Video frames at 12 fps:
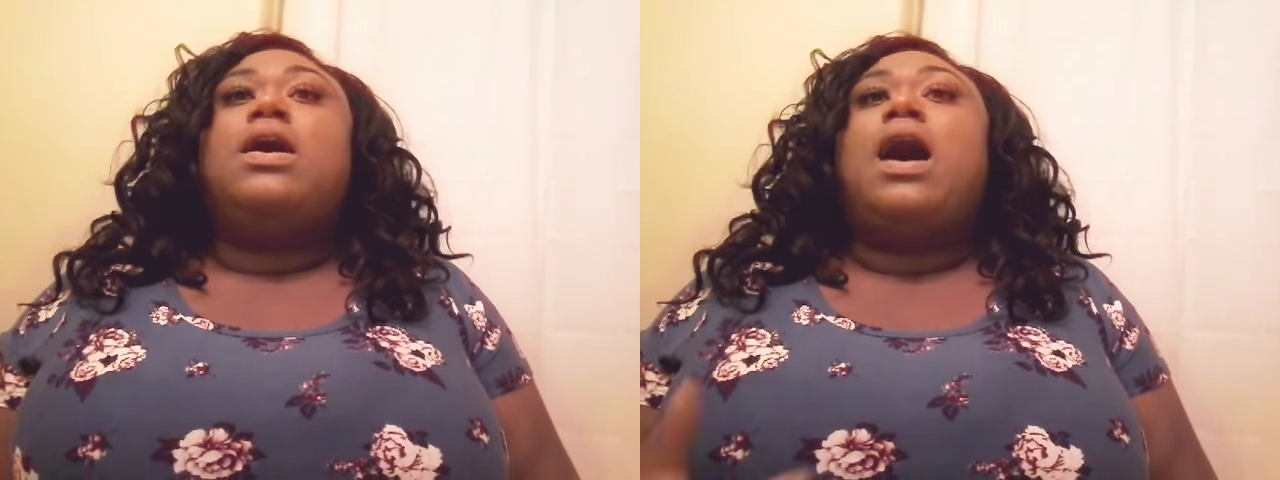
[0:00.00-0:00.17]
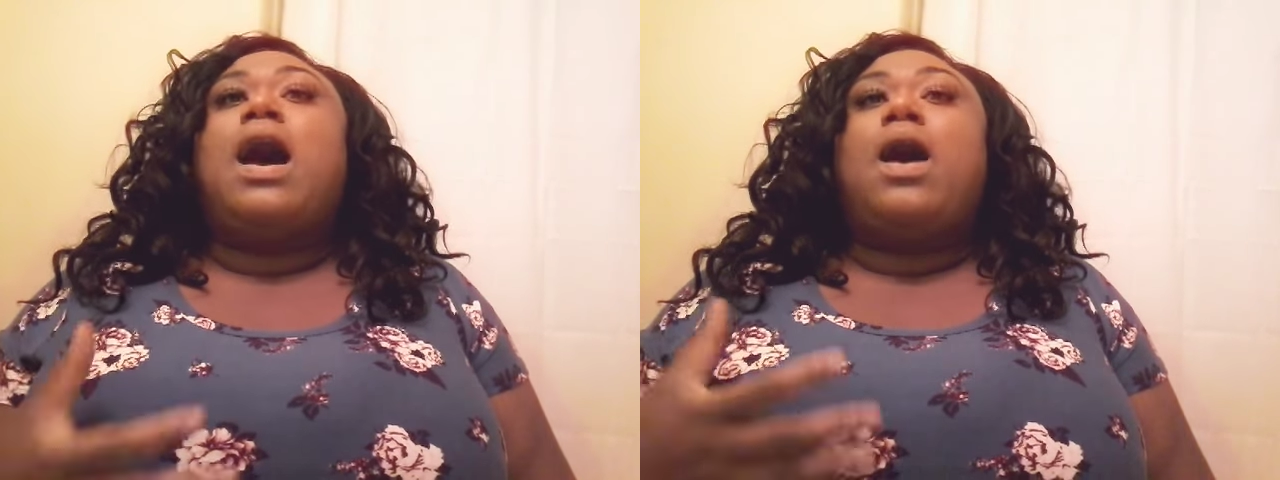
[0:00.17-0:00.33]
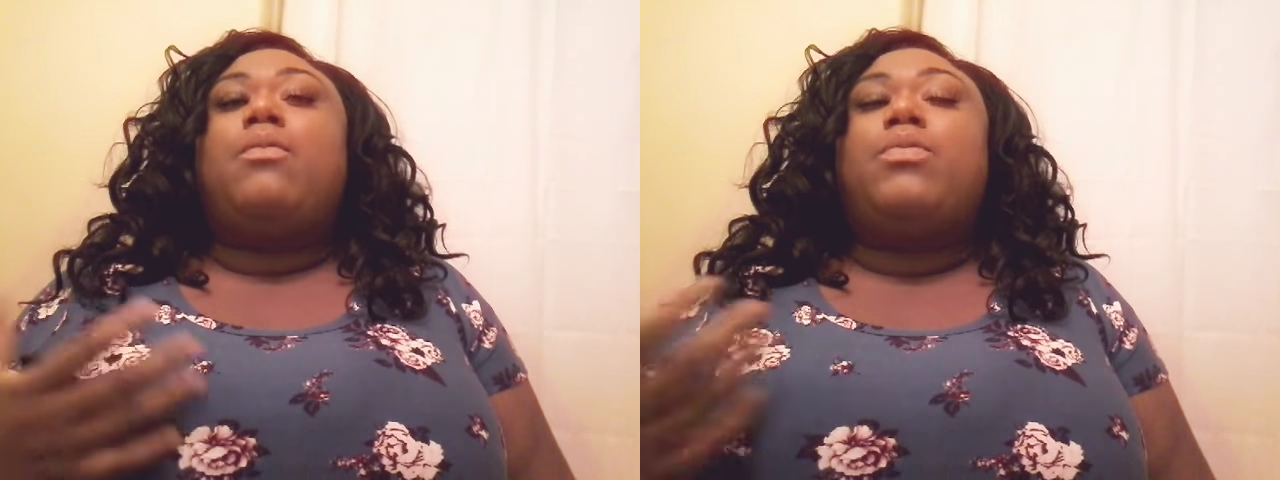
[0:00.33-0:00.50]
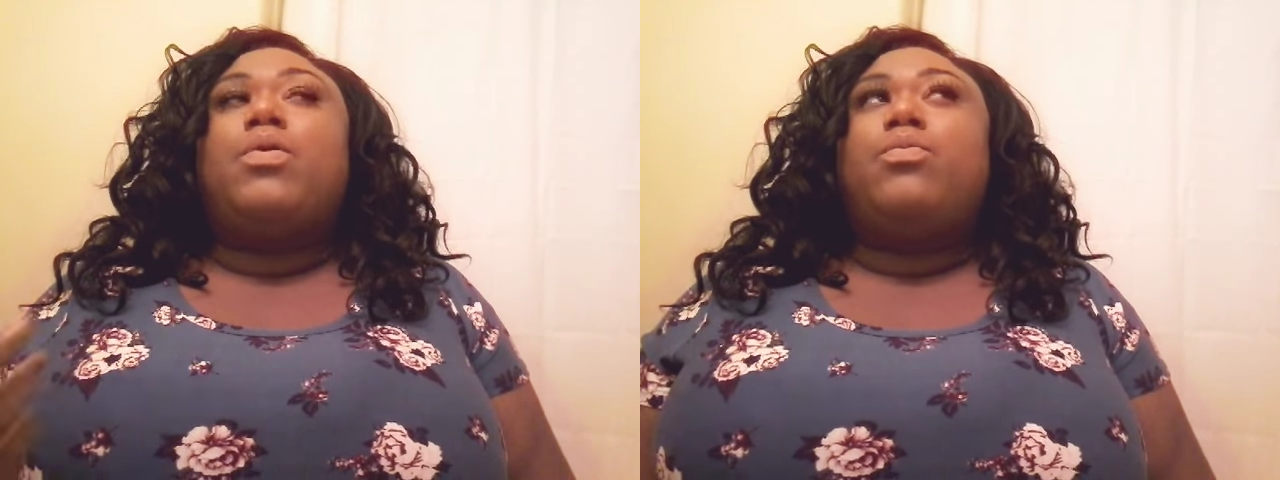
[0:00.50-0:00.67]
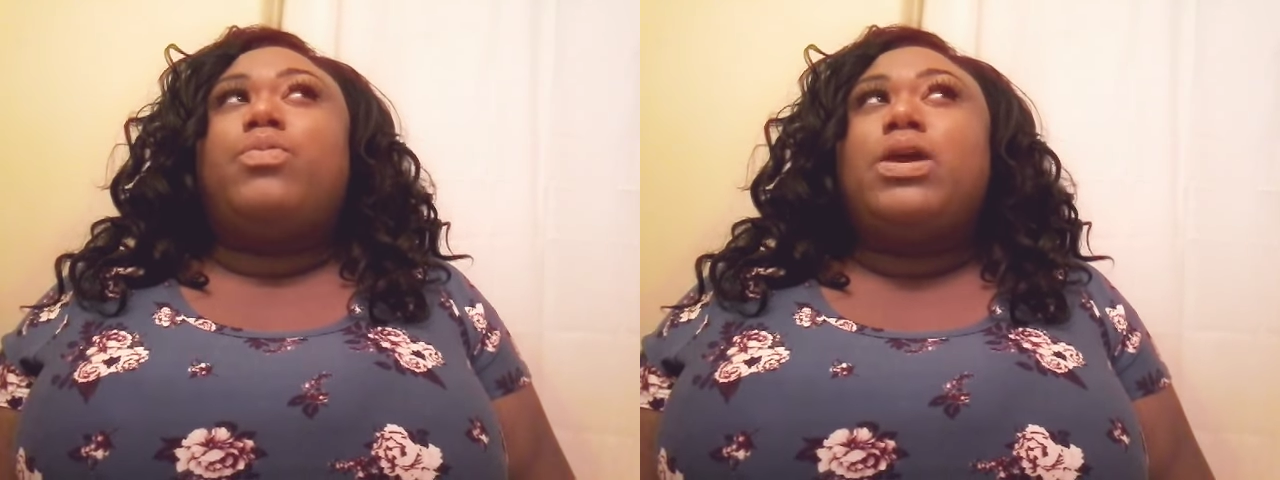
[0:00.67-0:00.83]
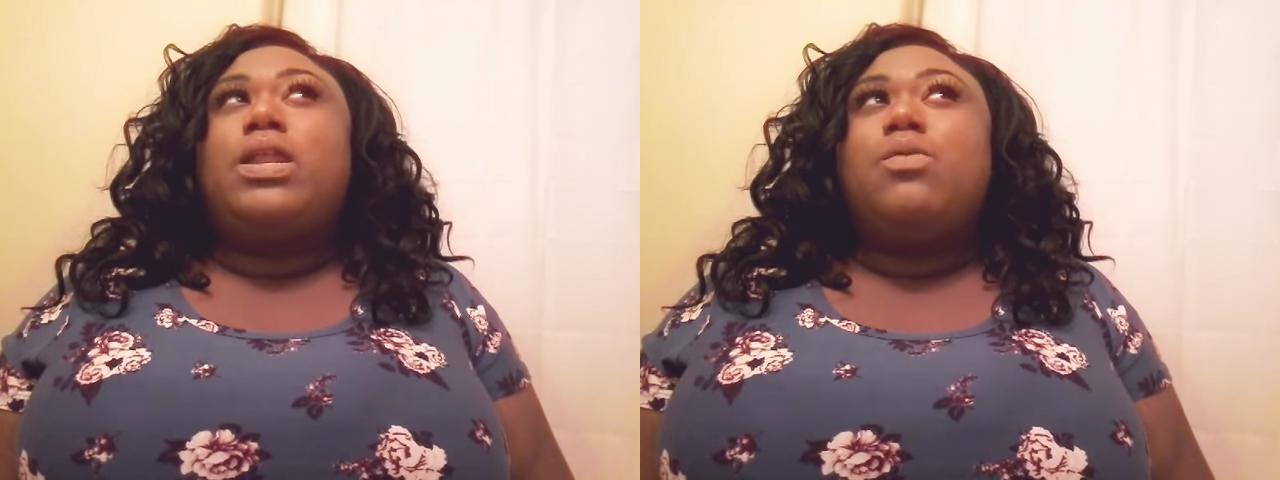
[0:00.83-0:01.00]
I
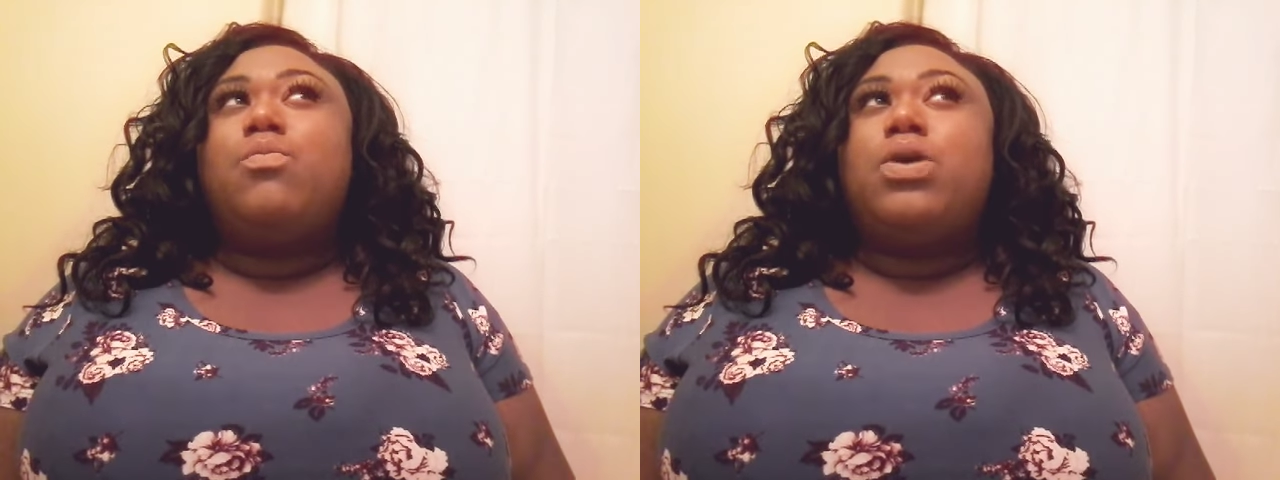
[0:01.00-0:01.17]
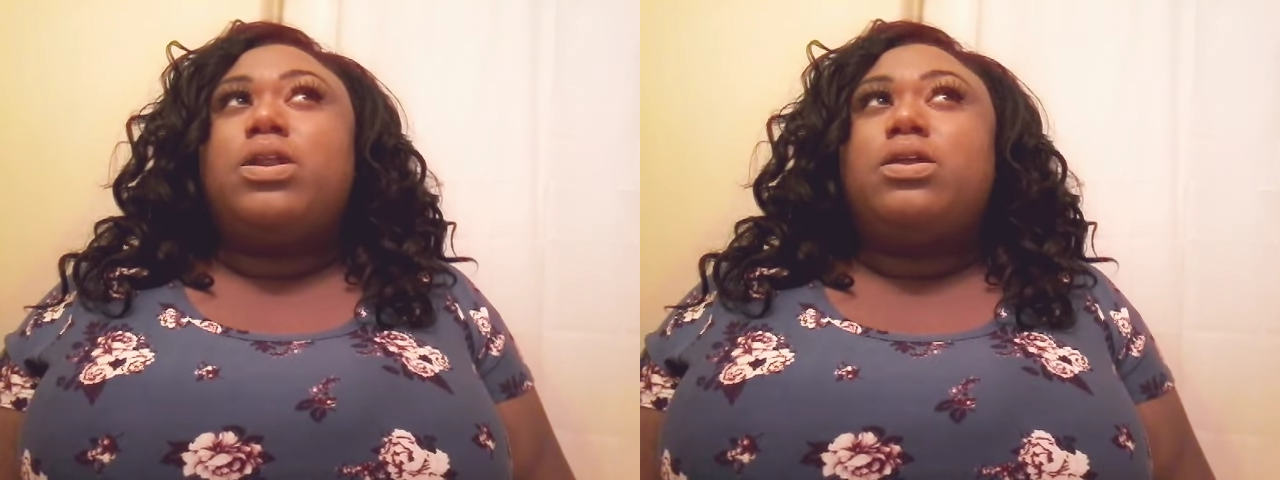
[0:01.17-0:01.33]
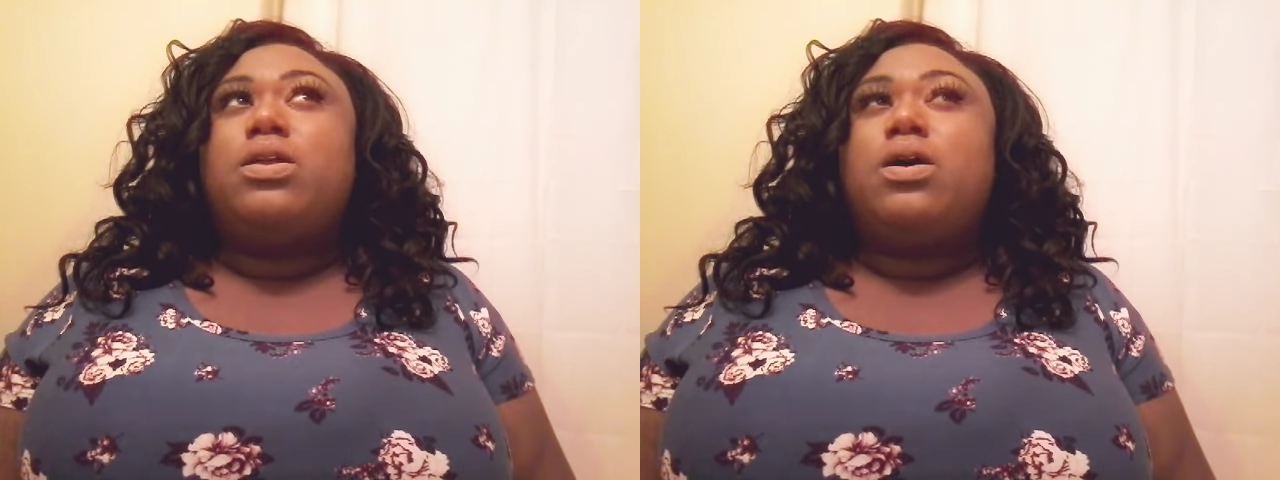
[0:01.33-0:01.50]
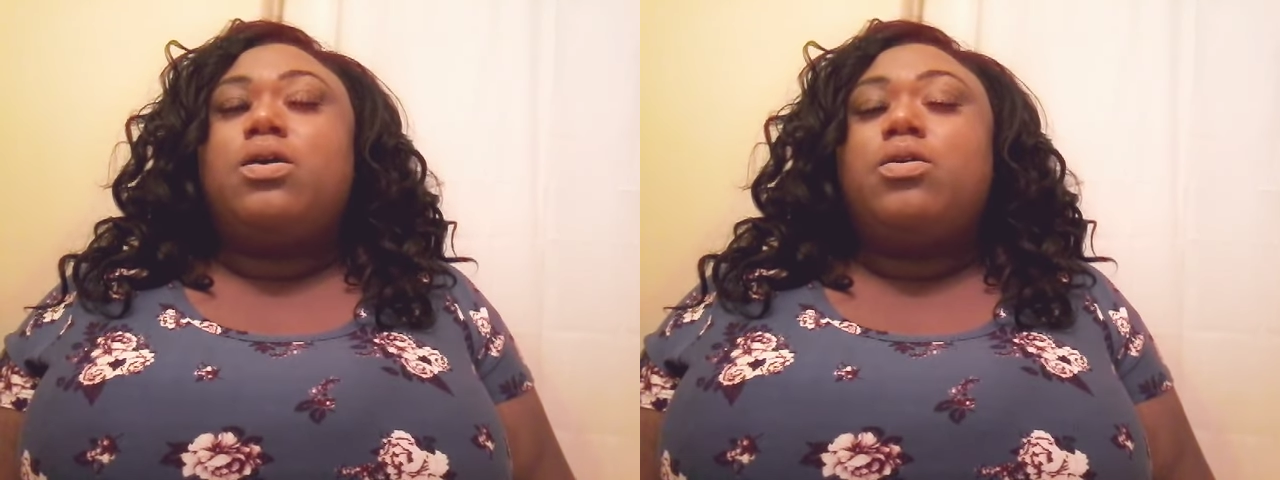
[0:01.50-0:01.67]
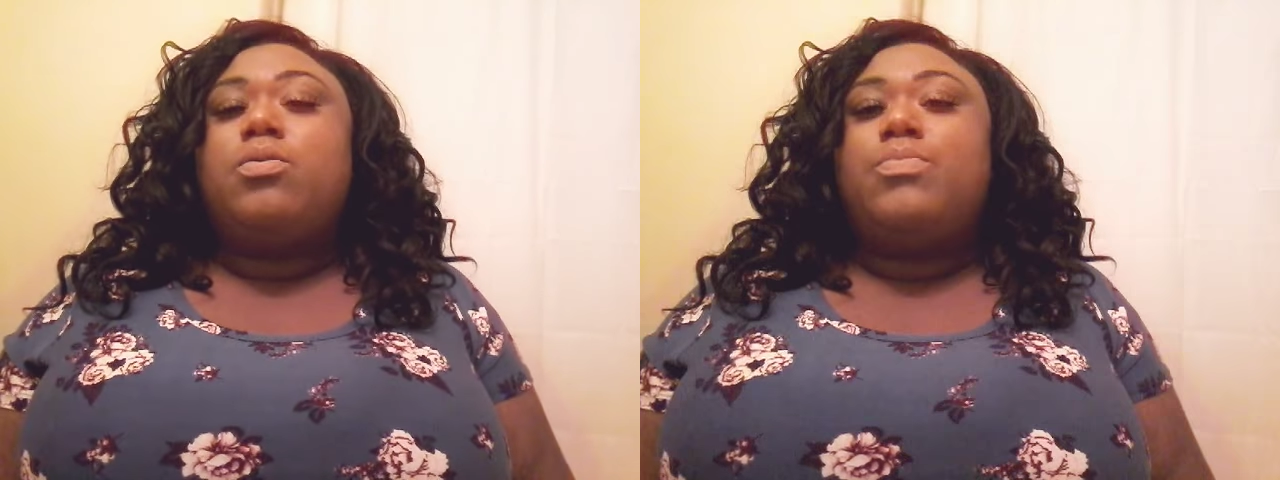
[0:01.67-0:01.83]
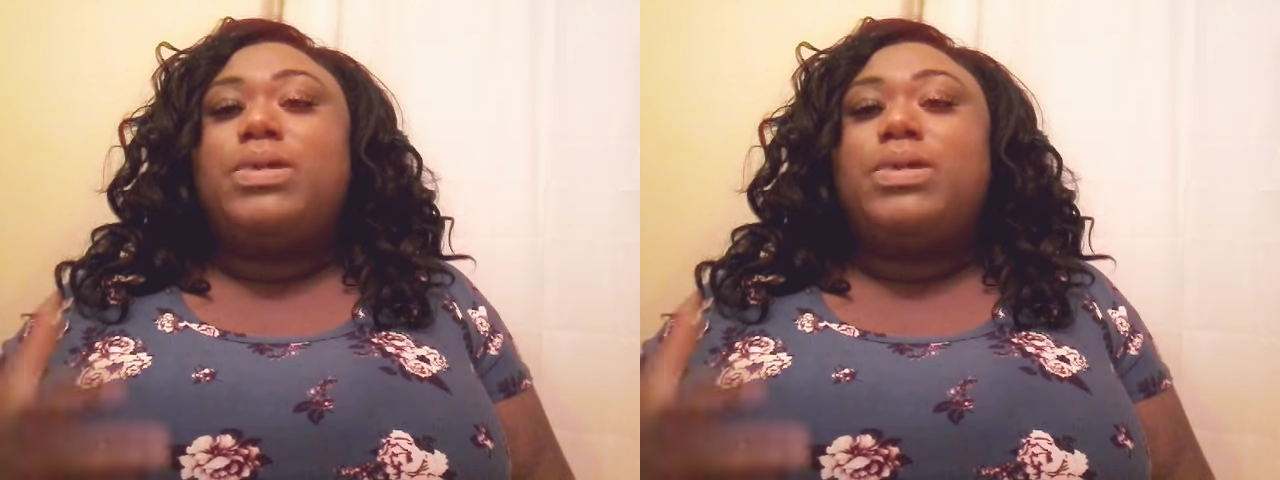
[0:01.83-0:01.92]
would really want to know,